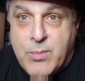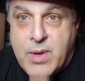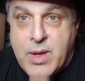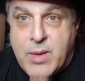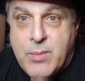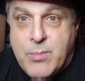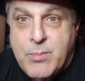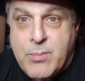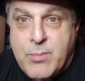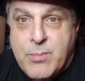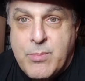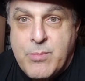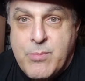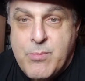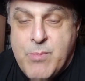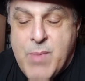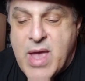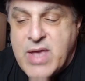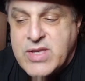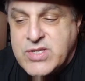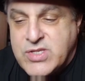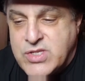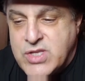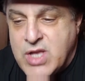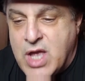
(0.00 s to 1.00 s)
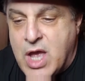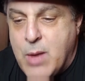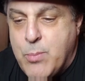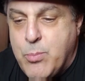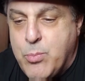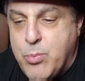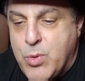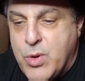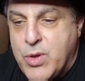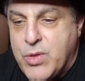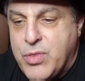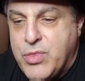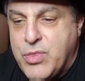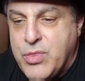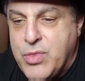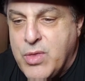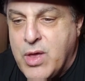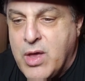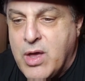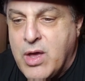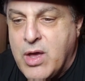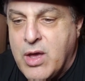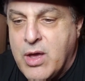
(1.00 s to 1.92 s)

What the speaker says: messed up with